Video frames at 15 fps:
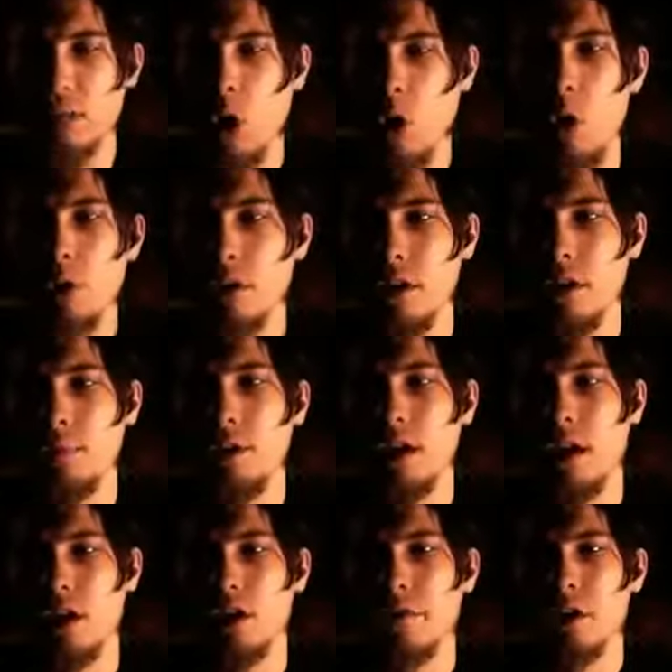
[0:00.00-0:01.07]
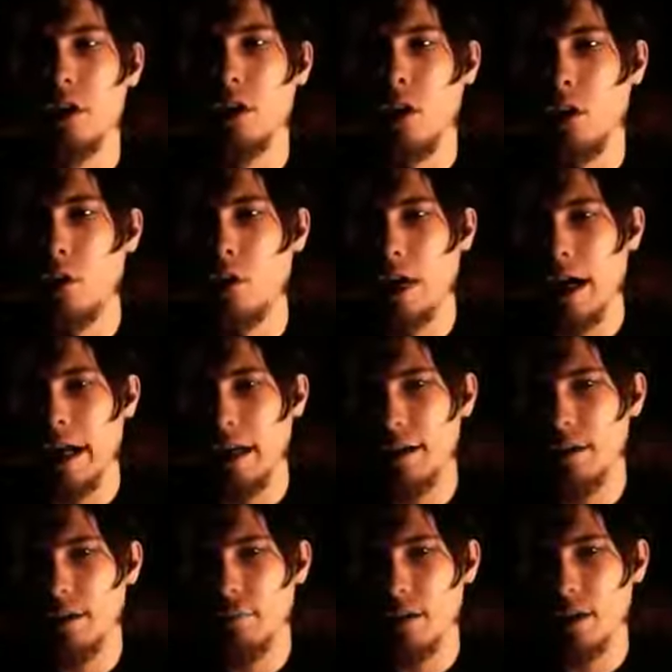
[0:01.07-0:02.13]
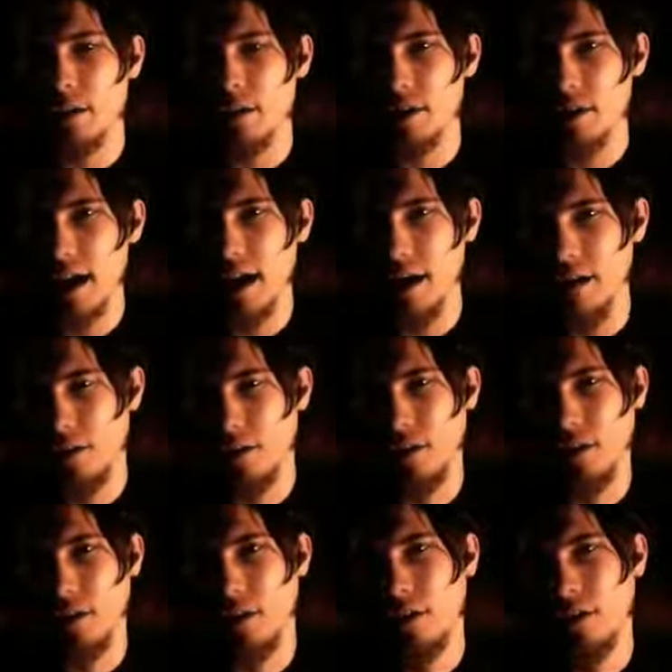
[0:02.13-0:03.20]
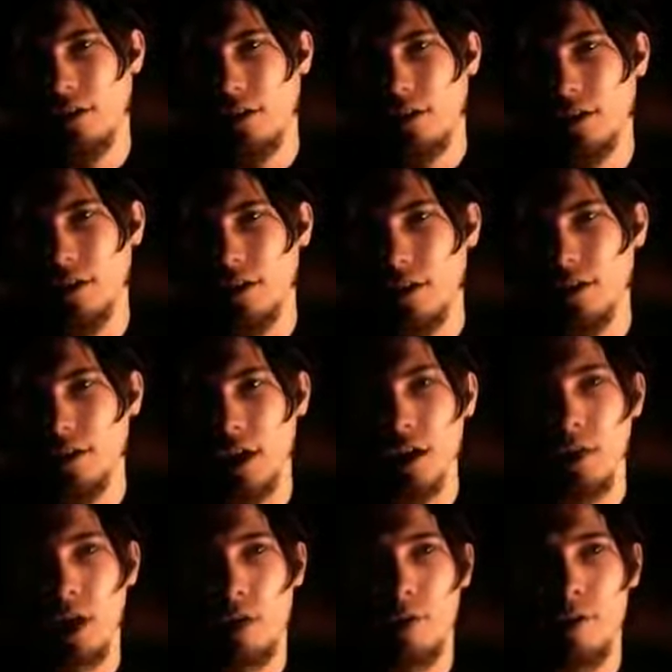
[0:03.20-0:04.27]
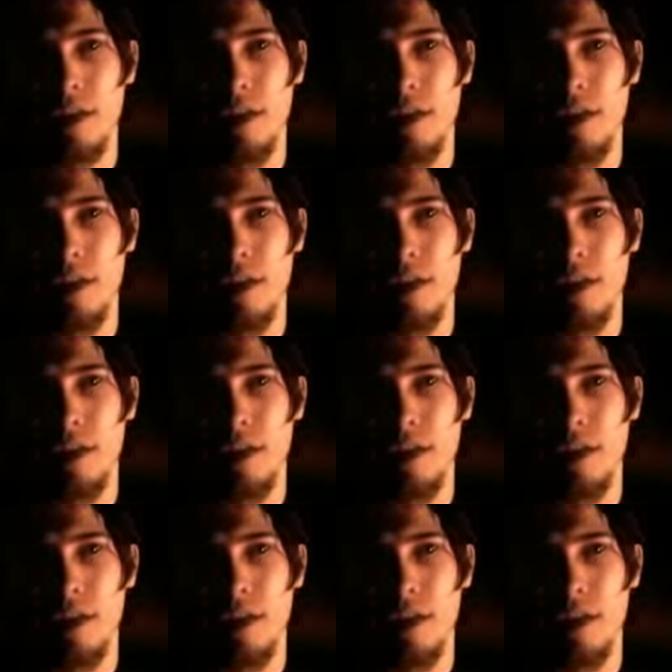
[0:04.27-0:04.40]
only because of a lower age of consent. They lower